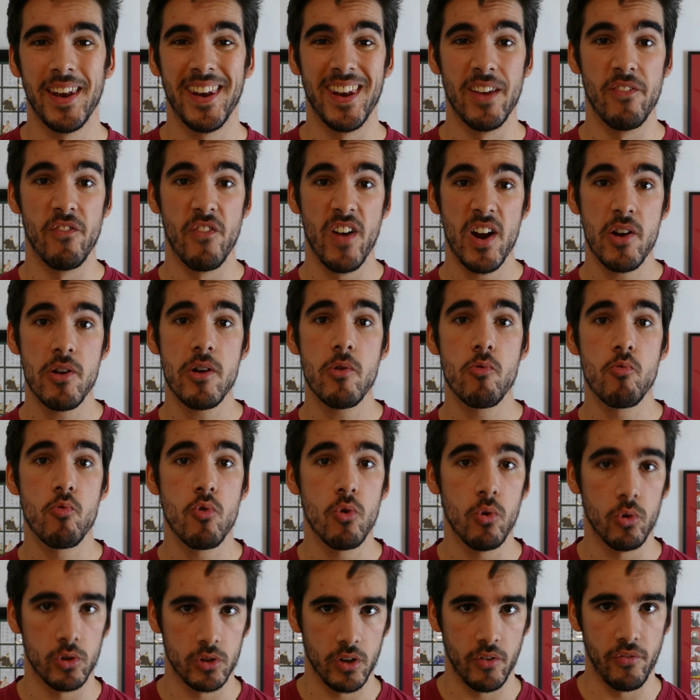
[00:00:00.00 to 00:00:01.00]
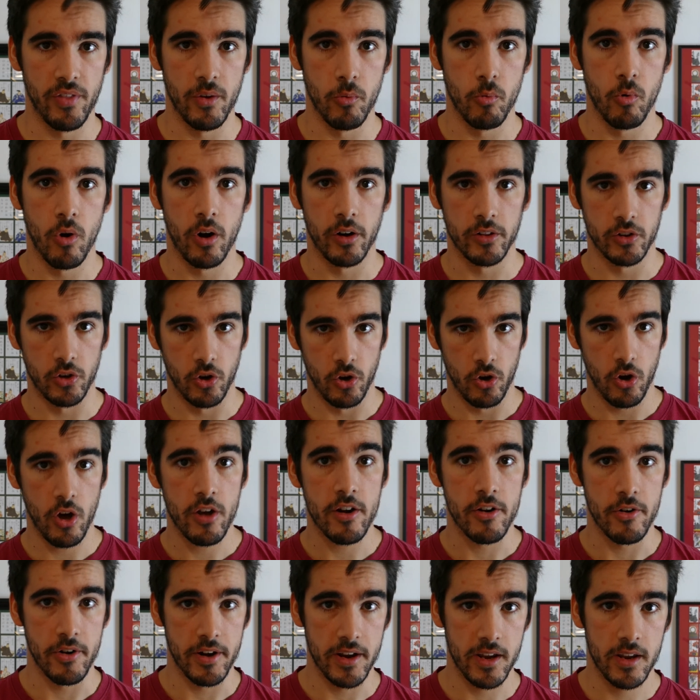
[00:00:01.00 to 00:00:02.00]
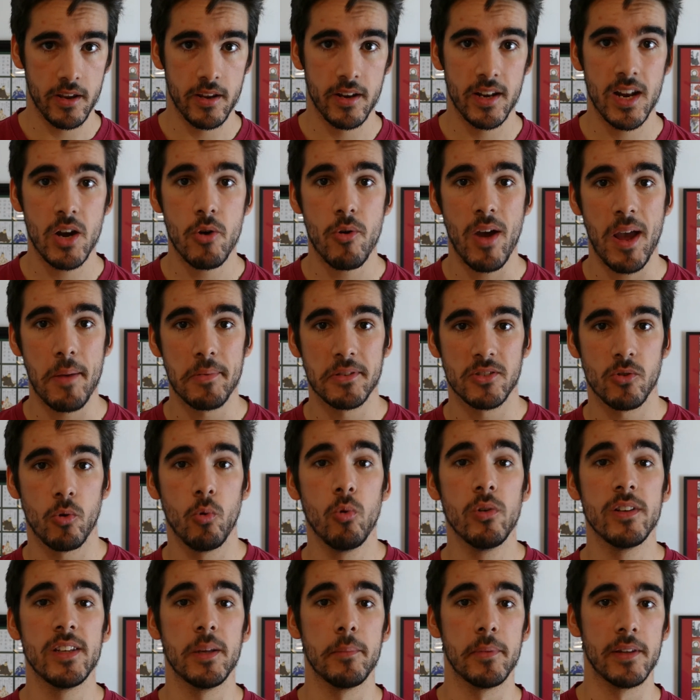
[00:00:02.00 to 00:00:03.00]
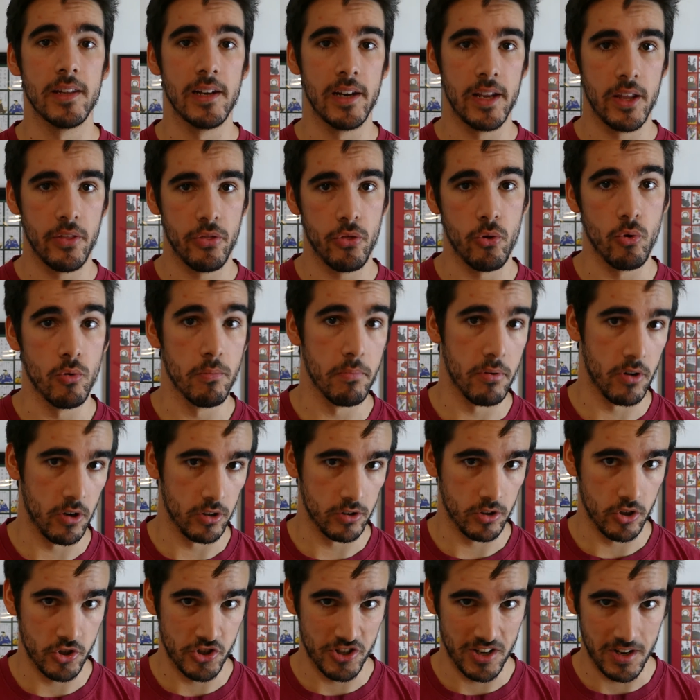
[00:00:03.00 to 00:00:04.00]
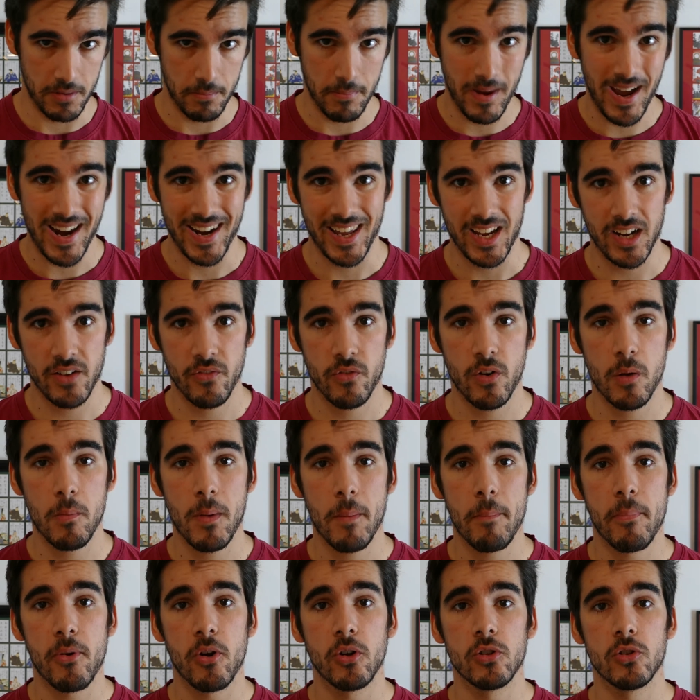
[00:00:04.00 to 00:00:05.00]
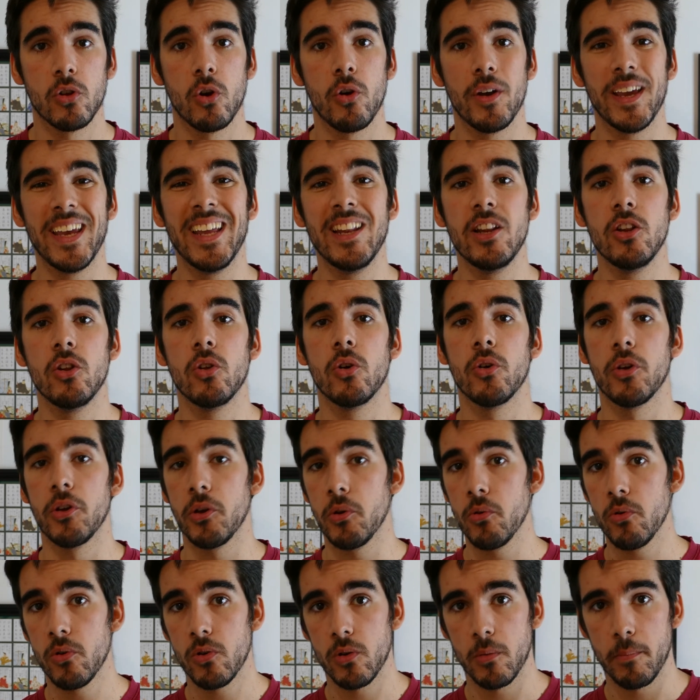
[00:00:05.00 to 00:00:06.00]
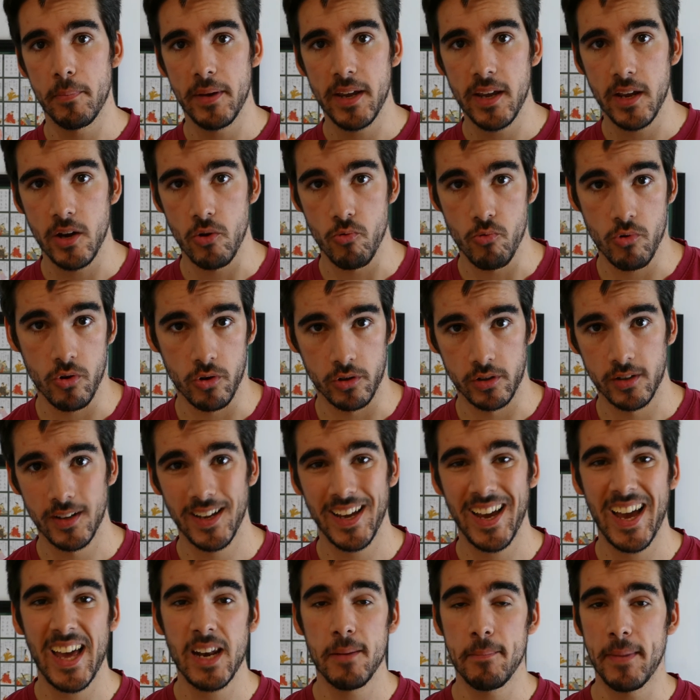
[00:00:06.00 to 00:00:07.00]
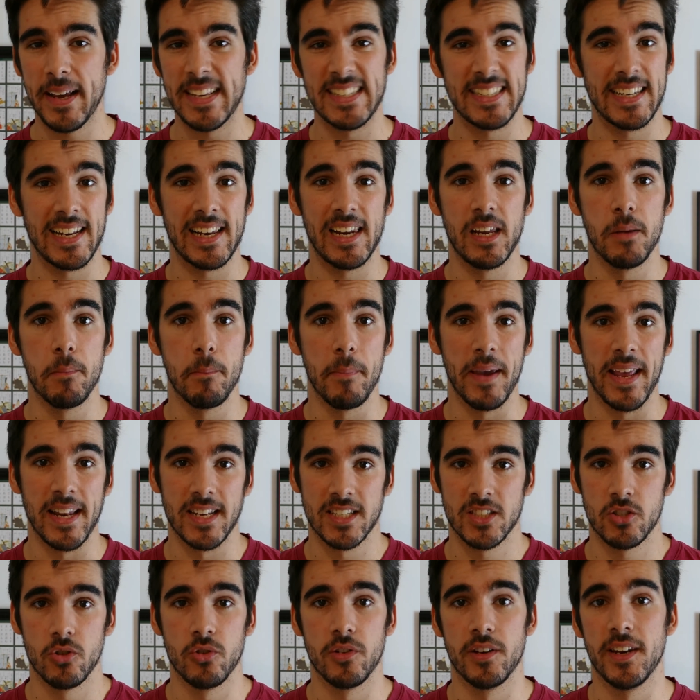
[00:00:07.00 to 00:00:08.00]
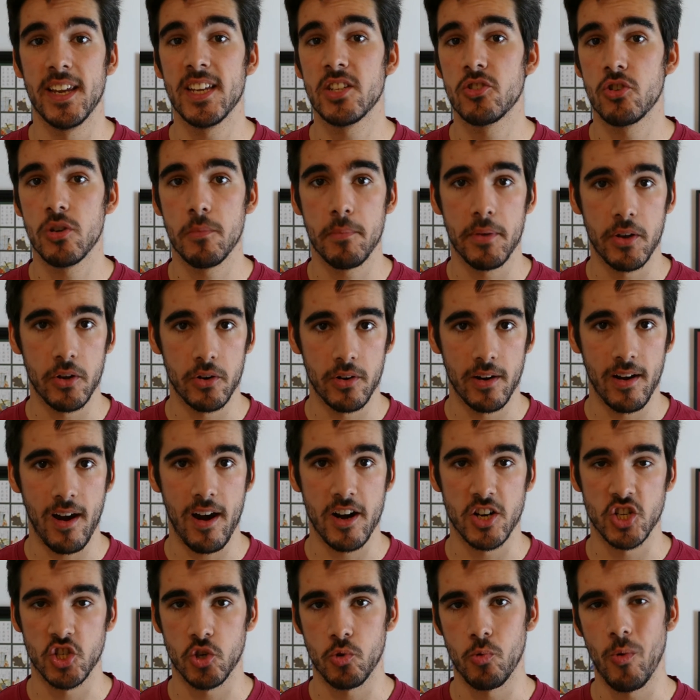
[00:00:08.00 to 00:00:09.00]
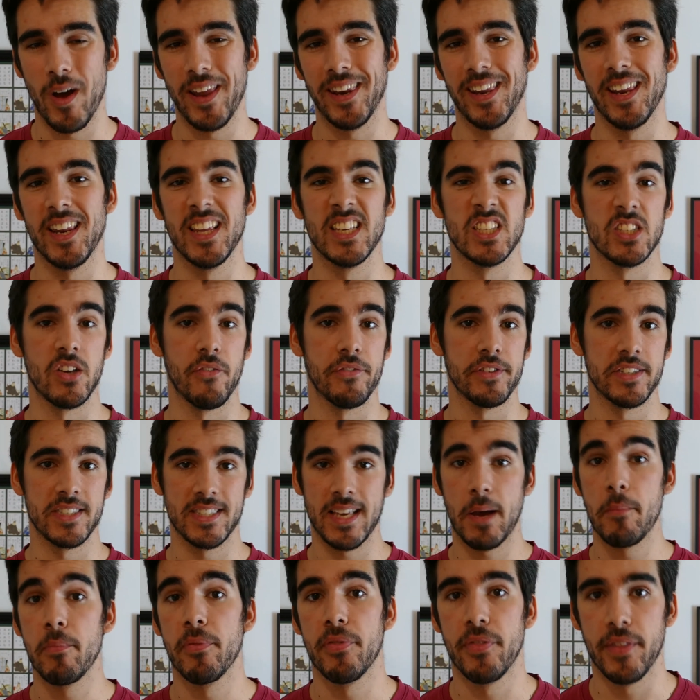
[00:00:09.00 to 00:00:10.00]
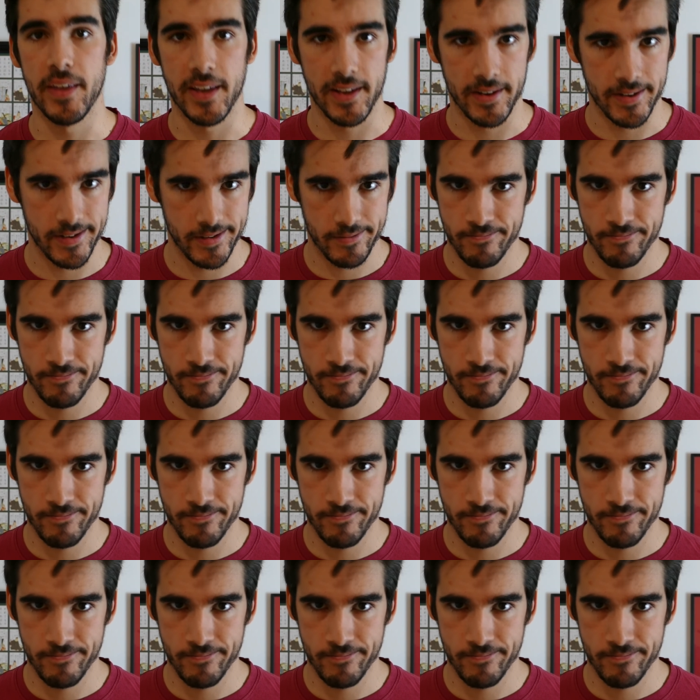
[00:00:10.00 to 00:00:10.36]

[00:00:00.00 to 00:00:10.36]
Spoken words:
The very root of the word lottery derives ultimately through Proto-Germanic from a Proto-Indo-European root and basically means to distribute large quantities of something.